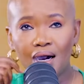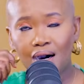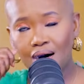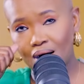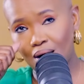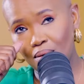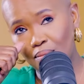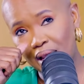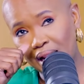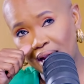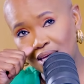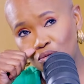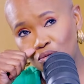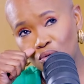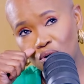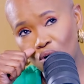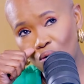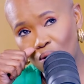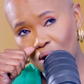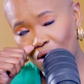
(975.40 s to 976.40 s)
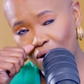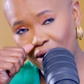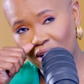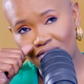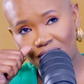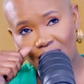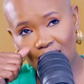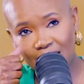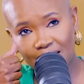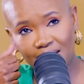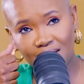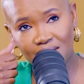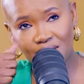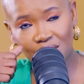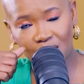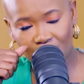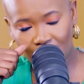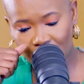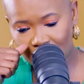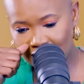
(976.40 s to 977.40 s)
And as we go along, if I get the
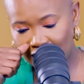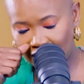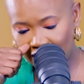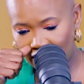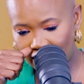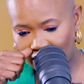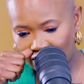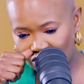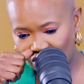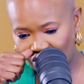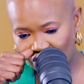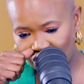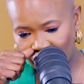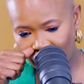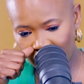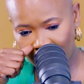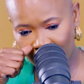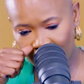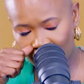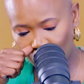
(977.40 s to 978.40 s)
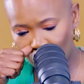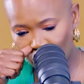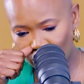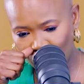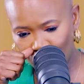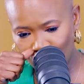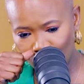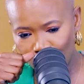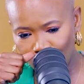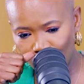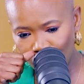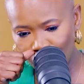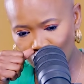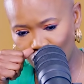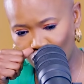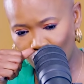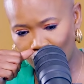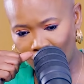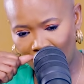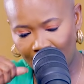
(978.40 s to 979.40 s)
chance, I'll share with you,
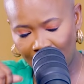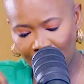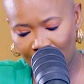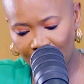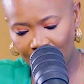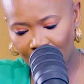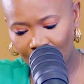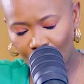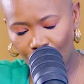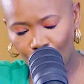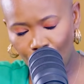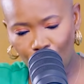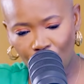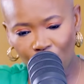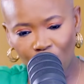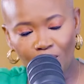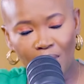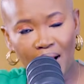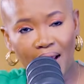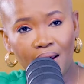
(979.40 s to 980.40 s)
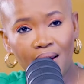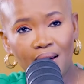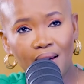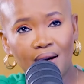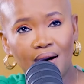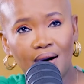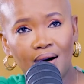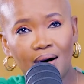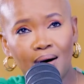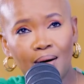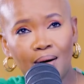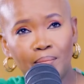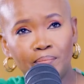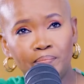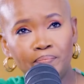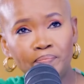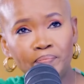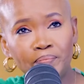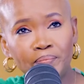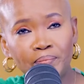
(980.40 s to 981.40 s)
one of
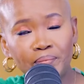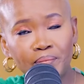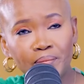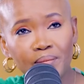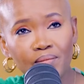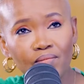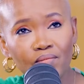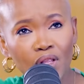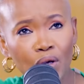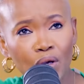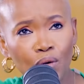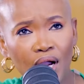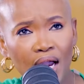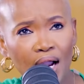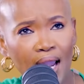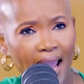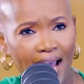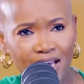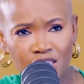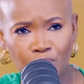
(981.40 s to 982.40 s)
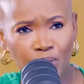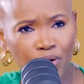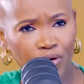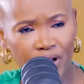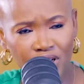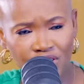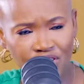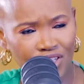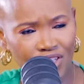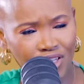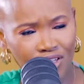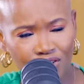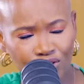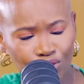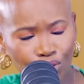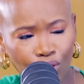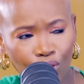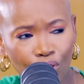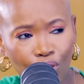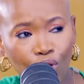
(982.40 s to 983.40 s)
my aspirations
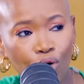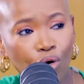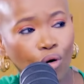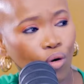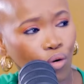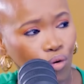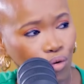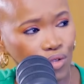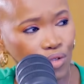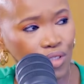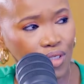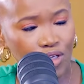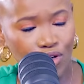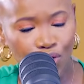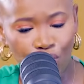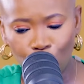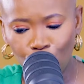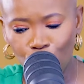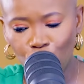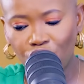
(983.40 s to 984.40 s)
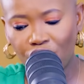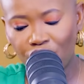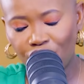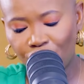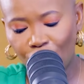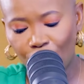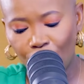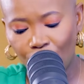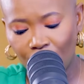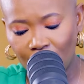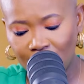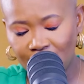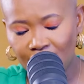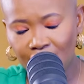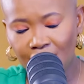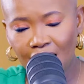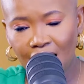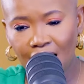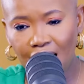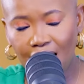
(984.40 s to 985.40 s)
or goals, moving forward.
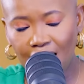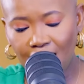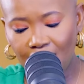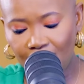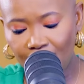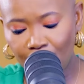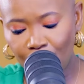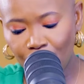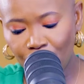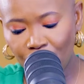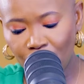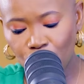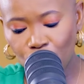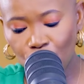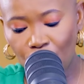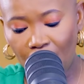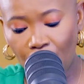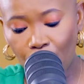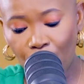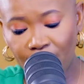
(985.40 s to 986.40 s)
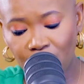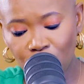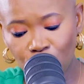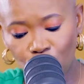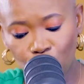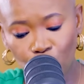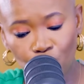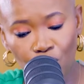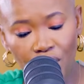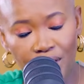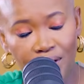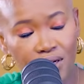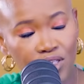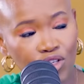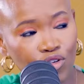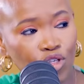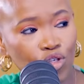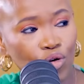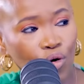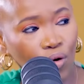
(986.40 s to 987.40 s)
So I went to a
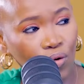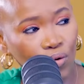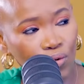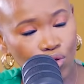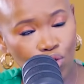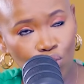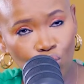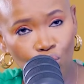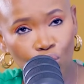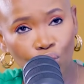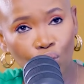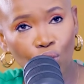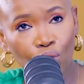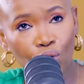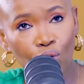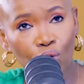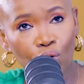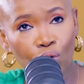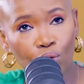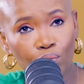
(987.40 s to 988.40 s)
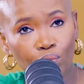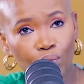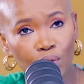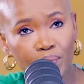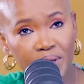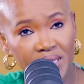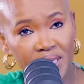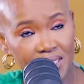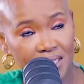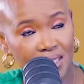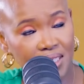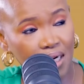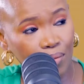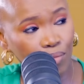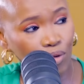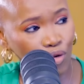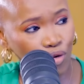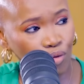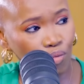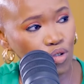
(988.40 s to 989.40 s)
nursery school called
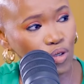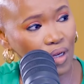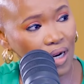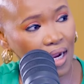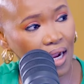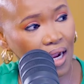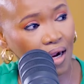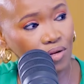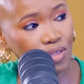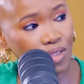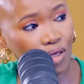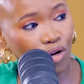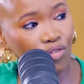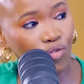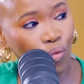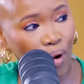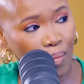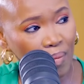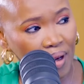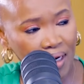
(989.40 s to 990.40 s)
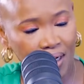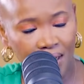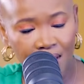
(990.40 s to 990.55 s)
BCW, Botswana Council of Women.